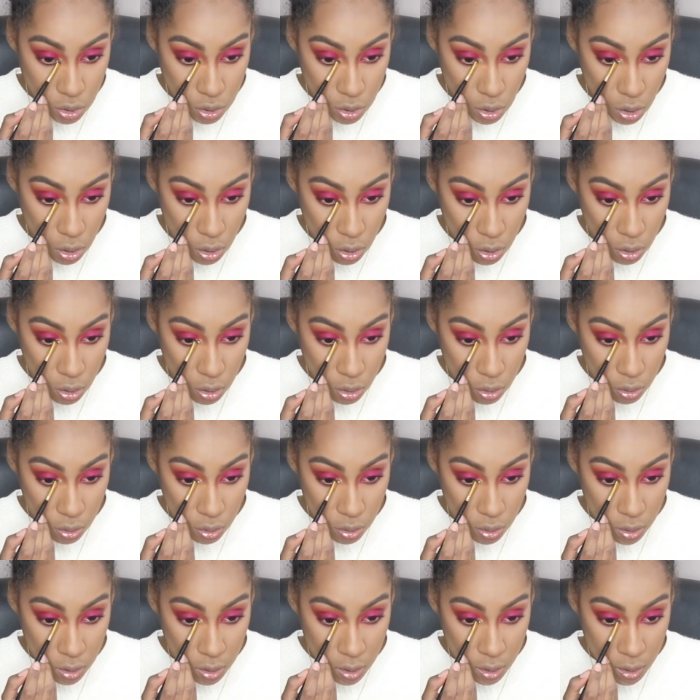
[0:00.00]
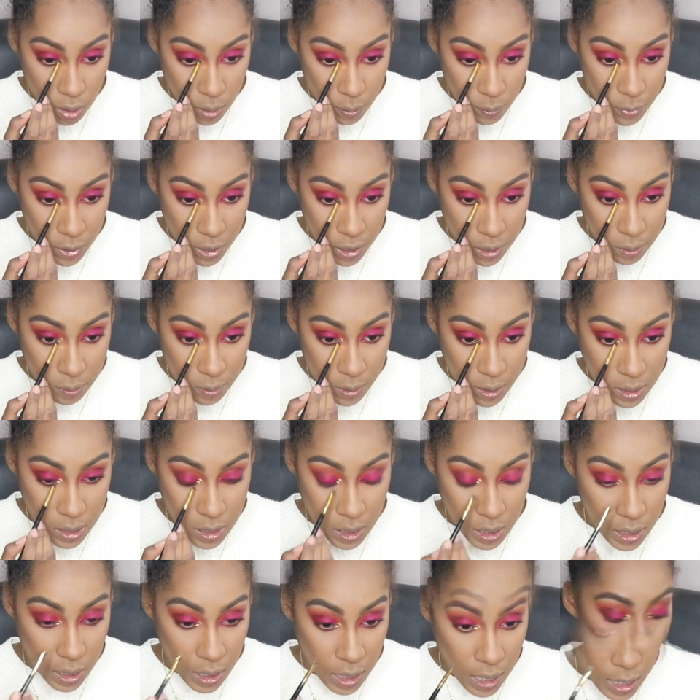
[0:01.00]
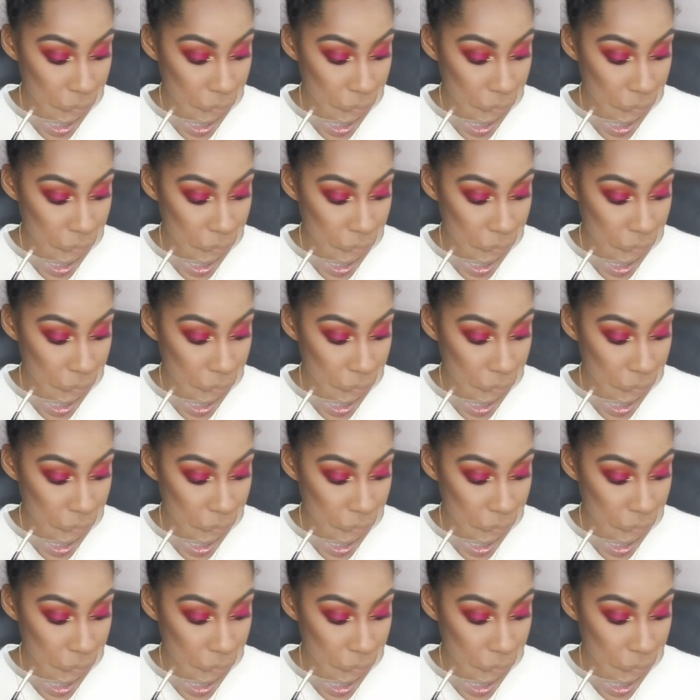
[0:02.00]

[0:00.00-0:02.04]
so pigmented.